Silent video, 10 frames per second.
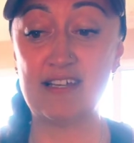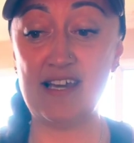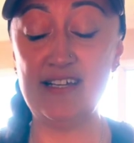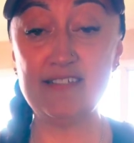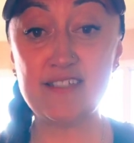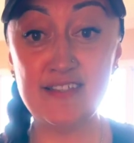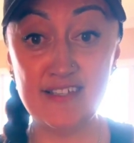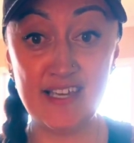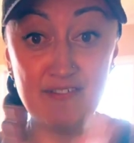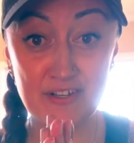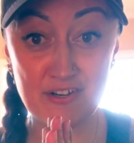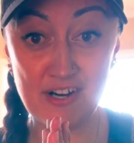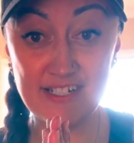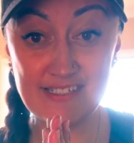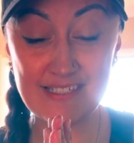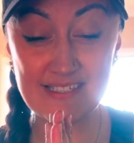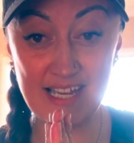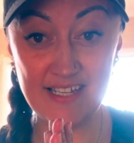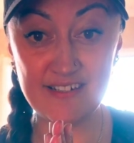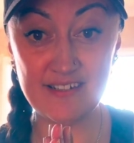Okay, so there you have it, guys.
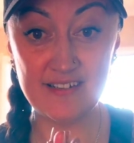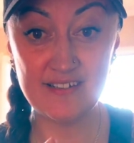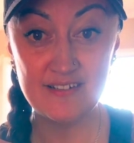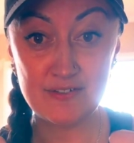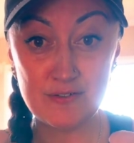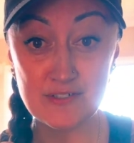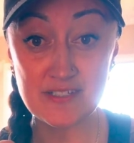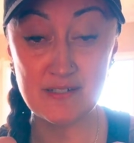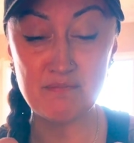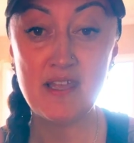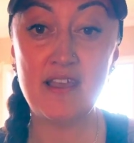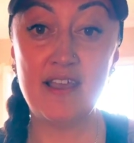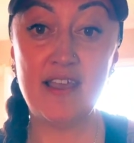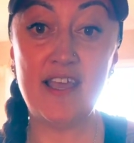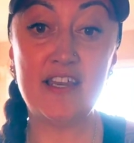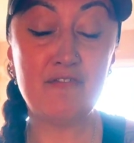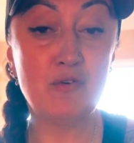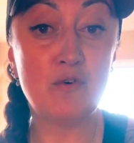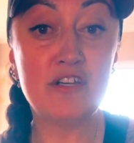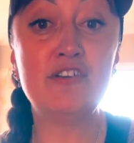Done. Awesome. And if
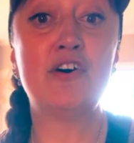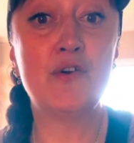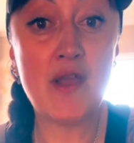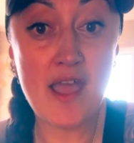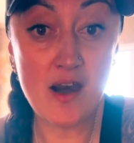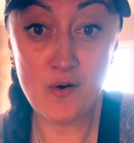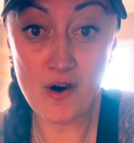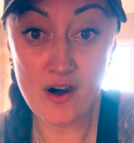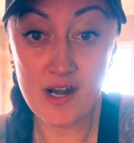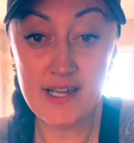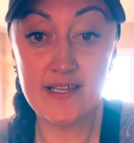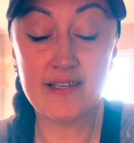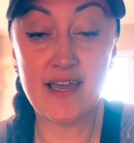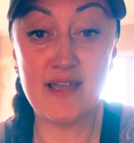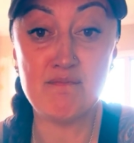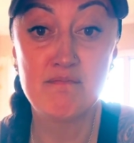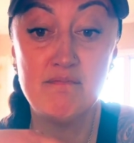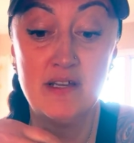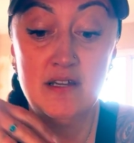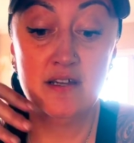you want to know how
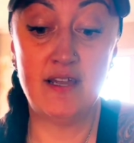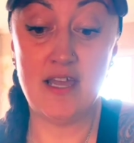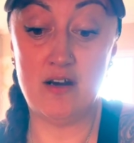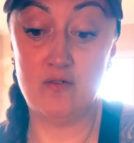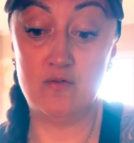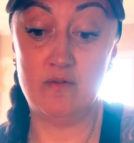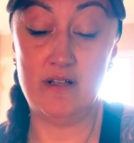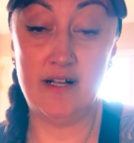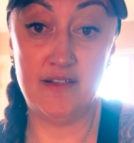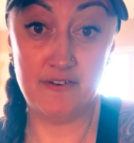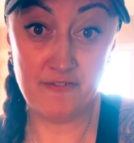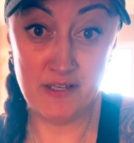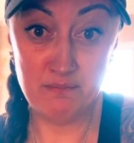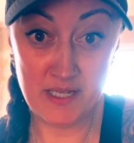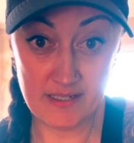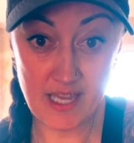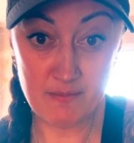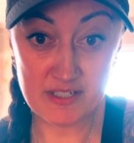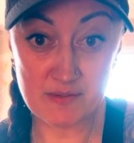the fenben came